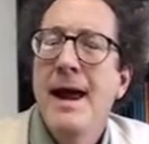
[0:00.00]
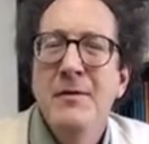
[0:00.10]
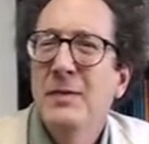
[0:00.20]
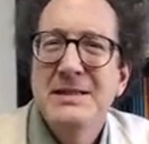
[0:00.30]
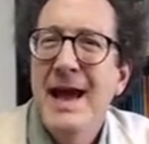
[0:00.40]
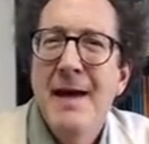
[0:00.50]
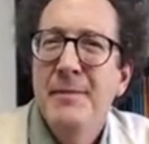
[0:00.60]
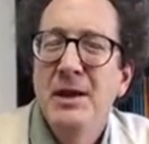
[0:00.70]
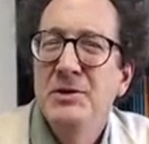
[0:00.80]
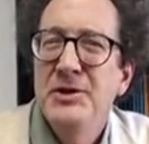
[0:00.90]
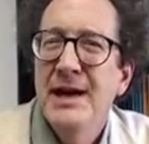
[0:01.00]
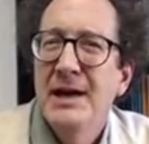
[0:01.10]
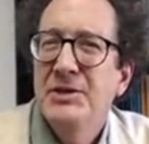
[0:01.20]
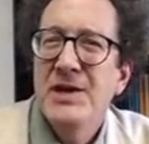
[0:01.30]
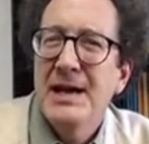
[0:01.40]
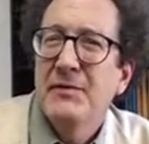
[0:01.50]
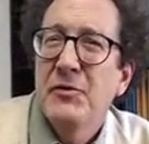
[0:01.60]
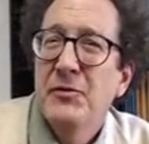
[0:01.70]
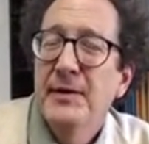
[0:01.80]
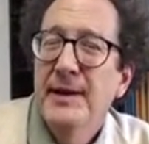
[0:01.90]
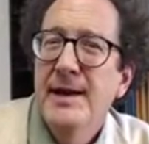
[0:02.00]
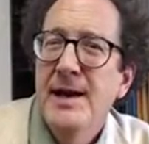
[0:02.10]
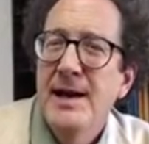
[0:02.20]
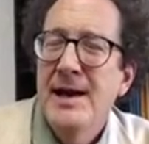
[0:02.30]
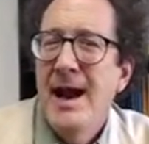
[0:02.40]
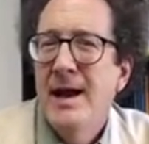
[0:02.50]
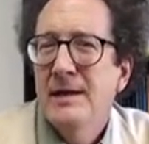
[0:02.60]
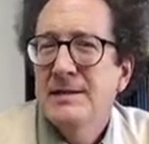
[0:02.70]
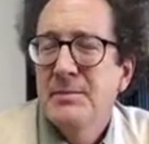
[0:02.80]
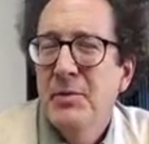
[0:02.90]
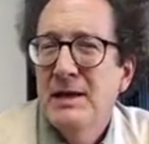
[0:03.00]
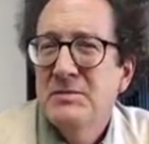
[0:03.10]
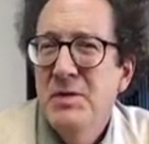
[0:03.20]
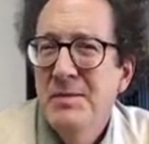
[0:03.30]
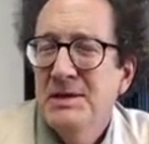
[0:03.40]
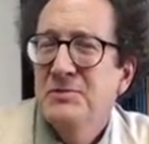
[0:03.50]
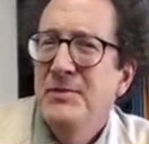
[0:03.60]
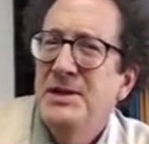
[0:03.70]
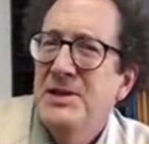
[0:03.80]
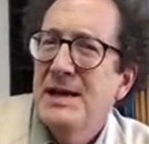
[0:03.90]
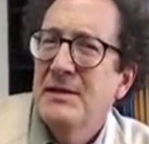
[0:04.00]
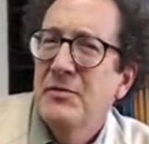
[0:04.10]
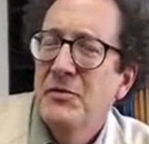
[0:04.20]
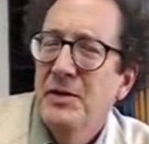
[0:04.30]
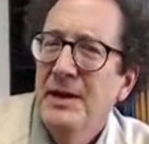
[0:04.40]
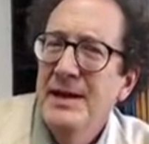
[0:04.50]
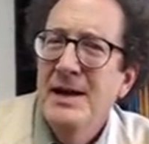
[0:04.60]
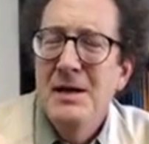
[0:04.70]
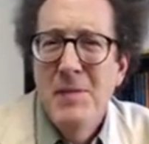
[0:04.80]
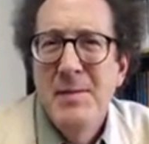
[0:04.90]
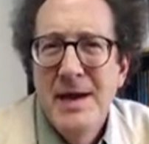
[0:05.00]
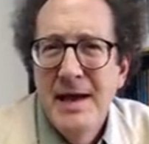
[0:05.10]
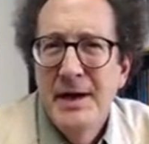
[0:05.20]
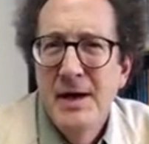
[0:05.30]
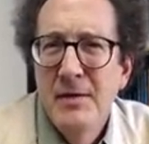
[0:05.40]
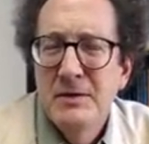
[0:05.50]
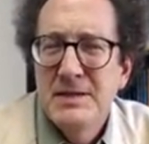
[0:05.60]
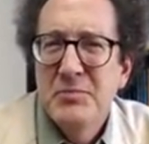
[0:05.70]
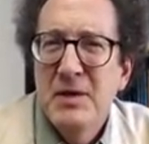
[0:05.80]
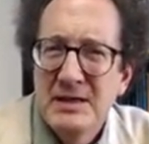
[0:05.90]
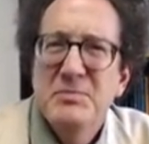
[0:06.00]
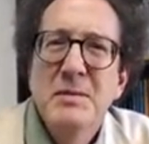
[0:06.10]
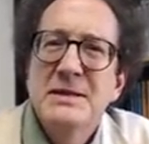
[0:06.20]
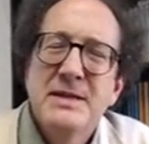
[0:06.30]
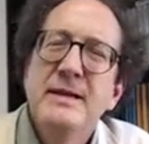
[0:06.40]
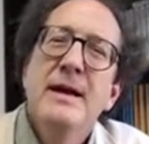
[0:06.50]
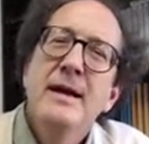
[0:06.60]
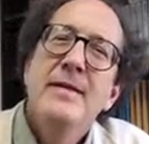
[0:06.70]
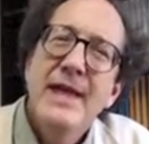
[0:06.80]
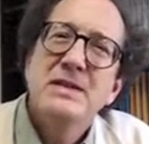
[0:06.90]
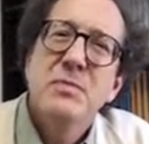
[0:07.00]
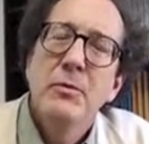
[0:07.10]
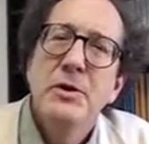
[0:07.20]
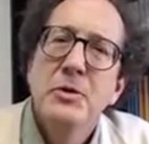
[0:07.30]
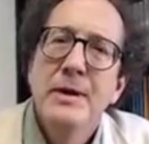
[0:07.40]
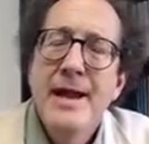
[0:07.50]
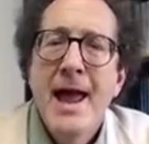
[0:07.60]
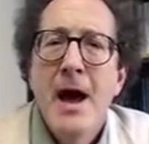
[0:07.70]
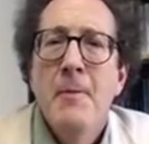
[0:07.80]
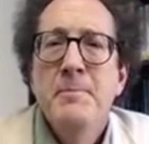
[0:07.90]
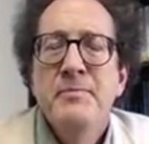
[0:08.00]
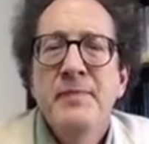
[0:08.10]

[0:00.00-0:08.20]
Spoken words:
And what's happening is you got to check it for validity, add a suppressed premise, recheck it for validity, maybe add another suppressed premise, and that's what we're doing now.